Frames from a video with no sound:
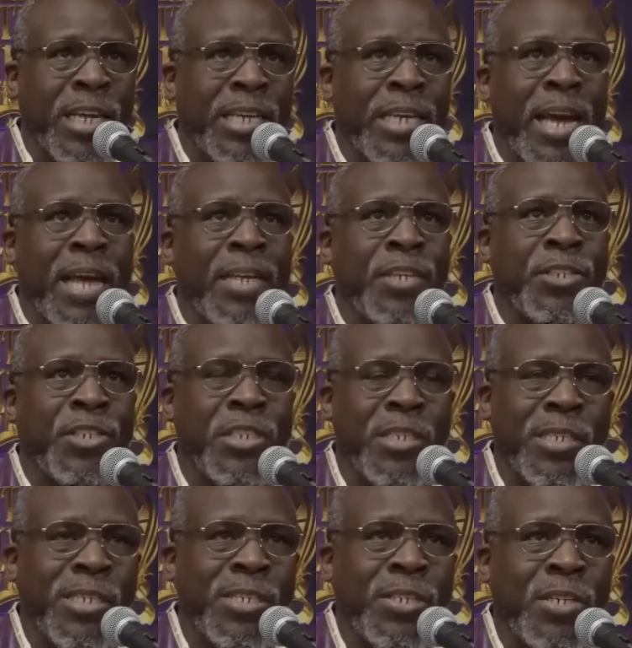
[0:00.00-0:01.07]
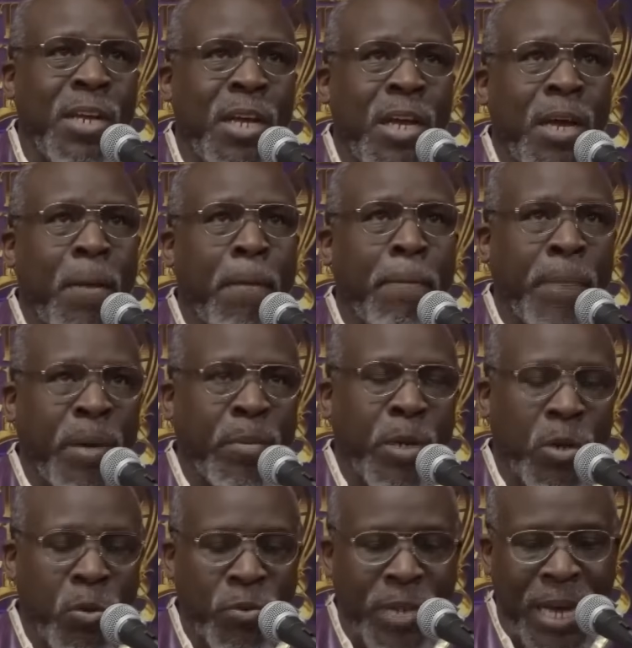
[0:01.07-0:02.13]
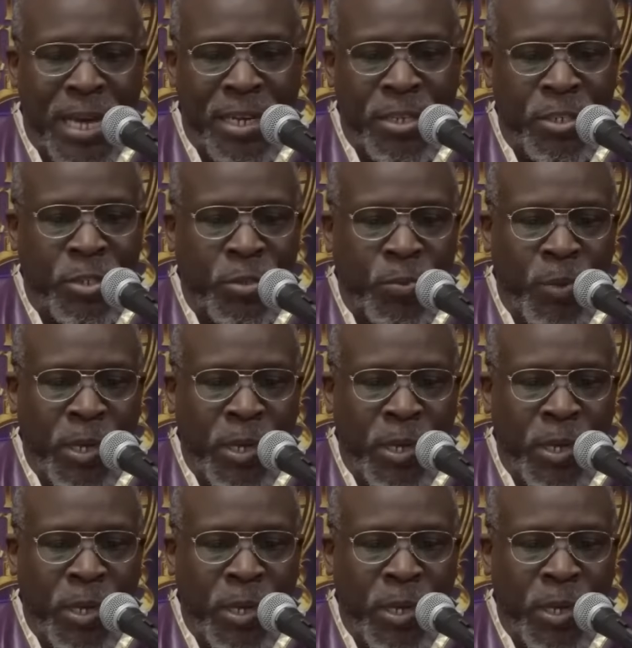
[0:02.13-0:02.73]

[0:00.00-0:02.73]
That knowledge is biblical knowledge.